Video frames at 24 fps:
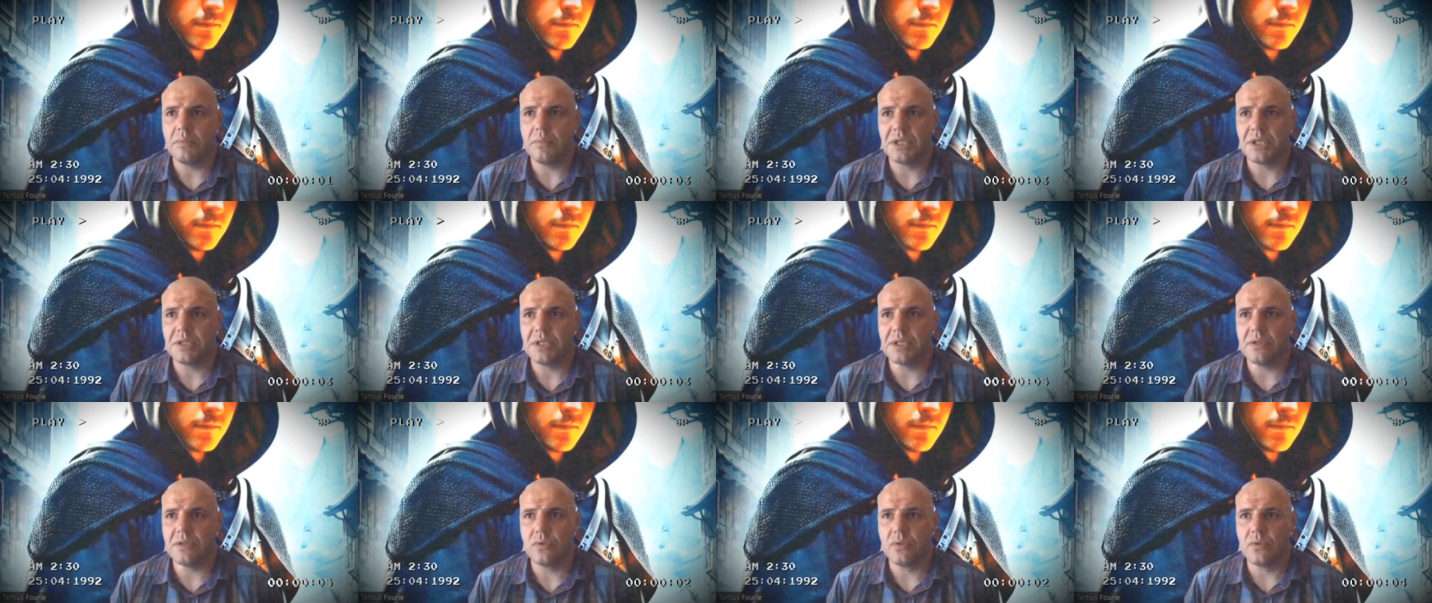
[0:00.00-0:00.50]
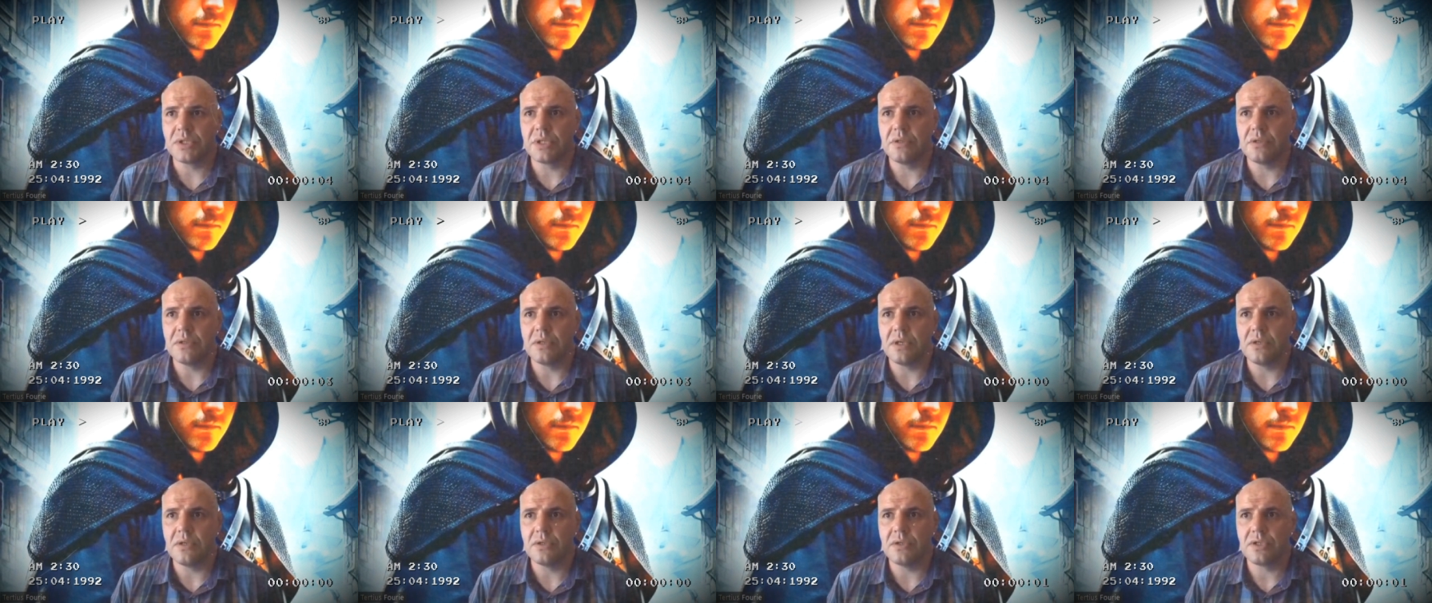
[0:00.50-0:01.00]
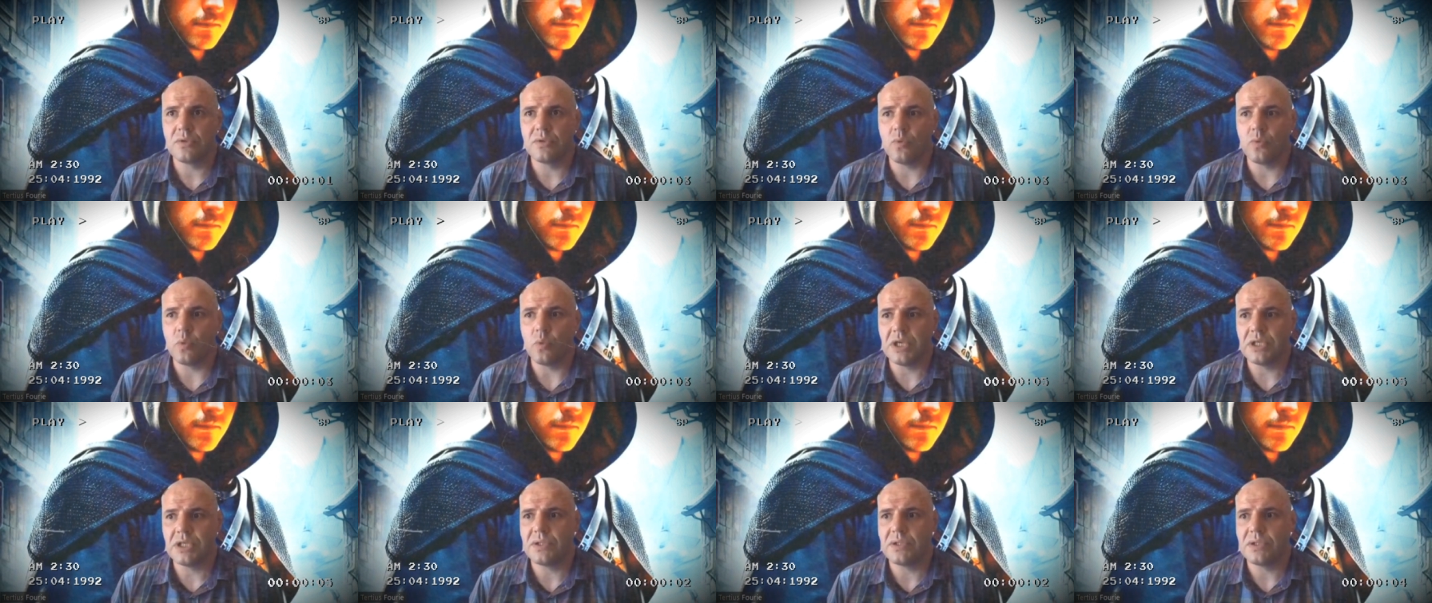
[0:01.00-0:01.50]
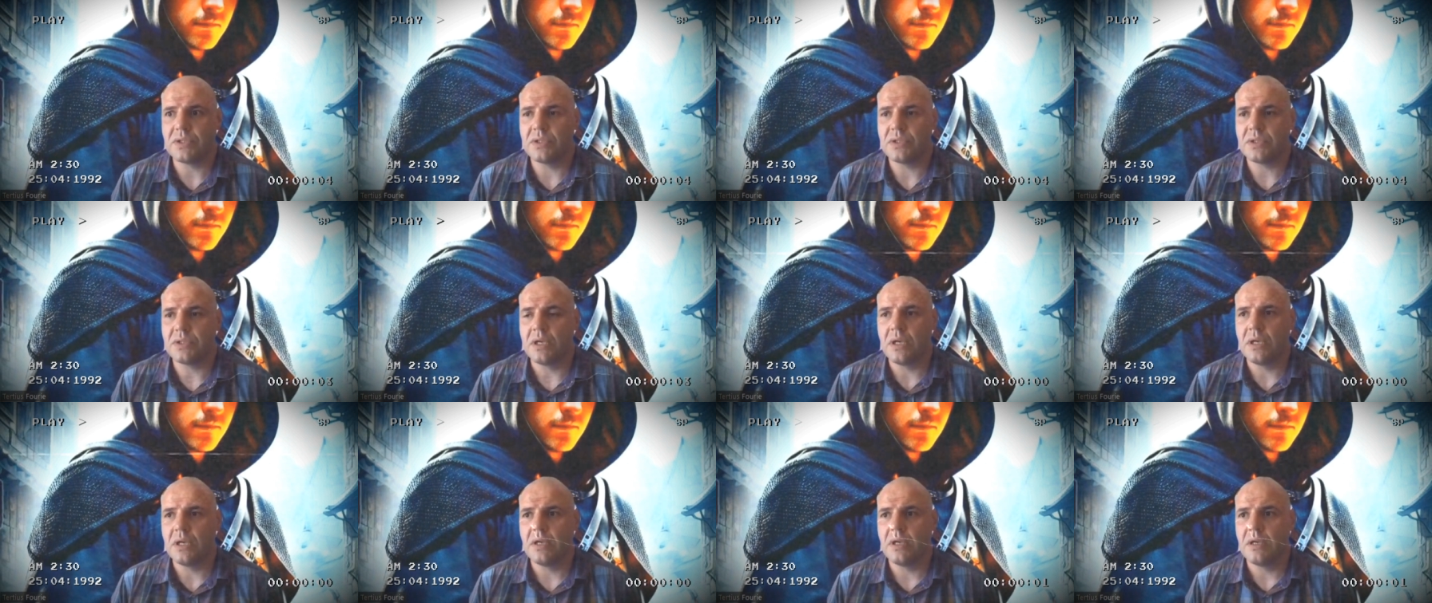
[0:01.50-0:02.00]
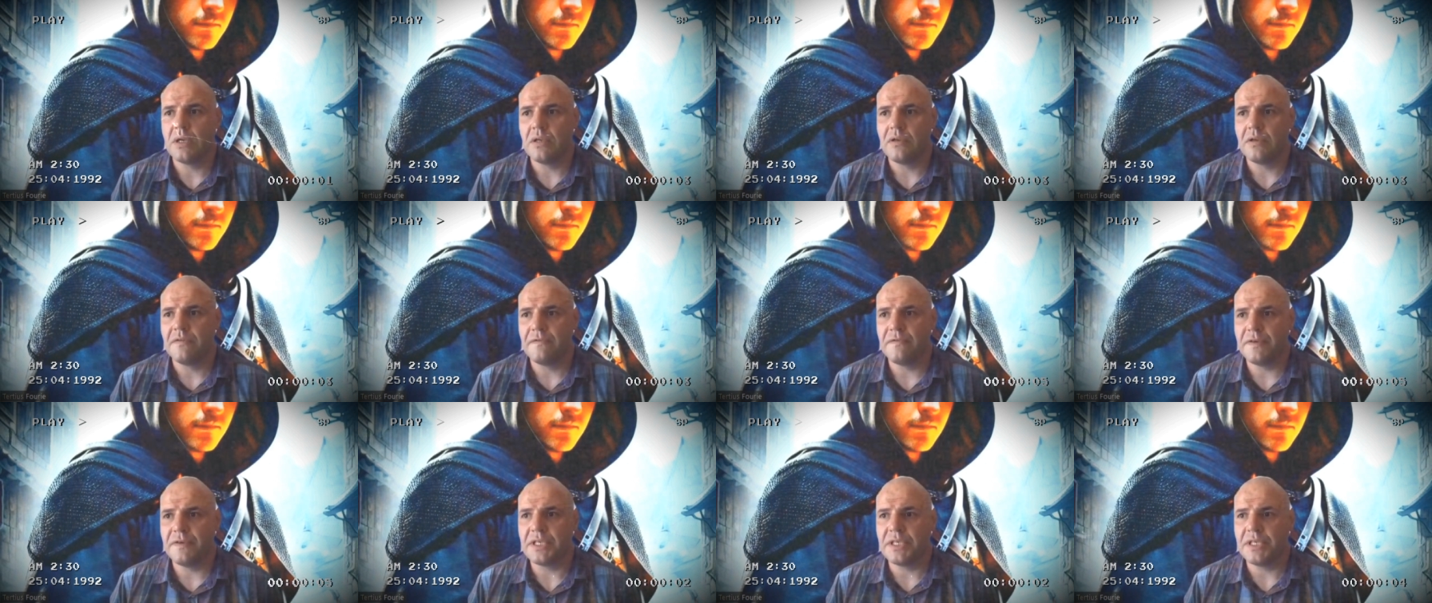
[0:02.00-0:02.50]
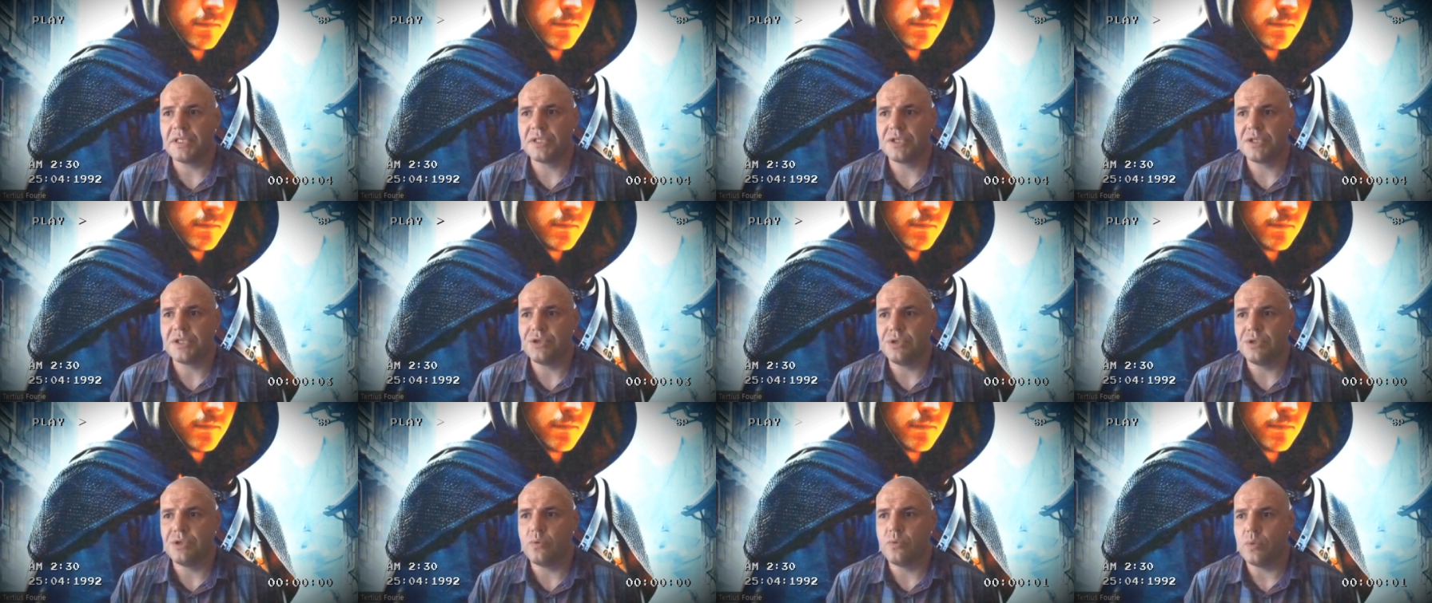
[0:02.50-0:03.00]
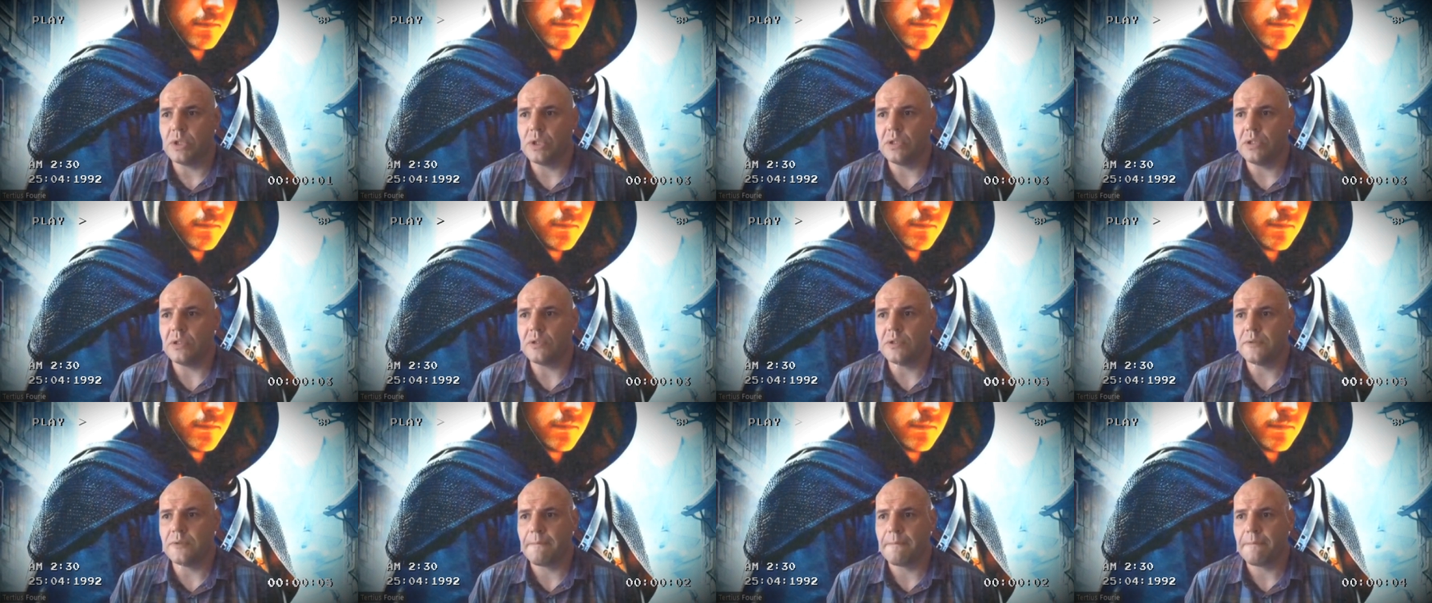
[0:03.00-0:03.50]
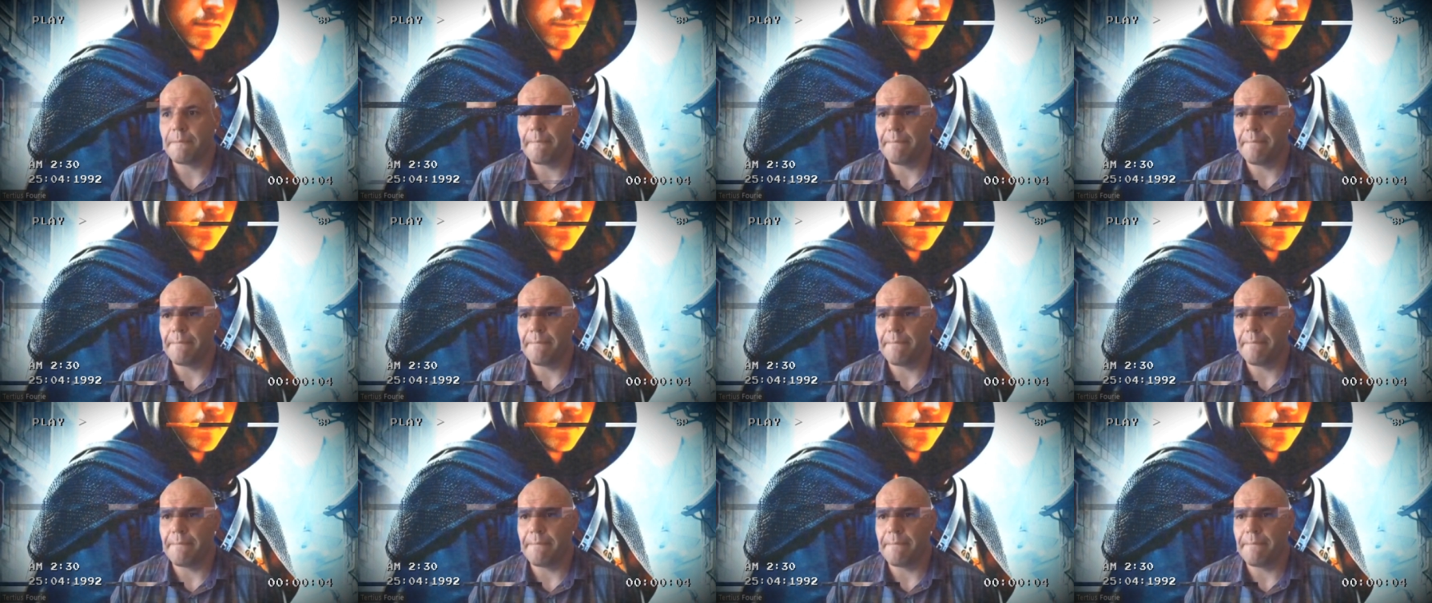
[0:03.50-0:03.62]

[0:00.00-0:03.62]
but he also knows what things you will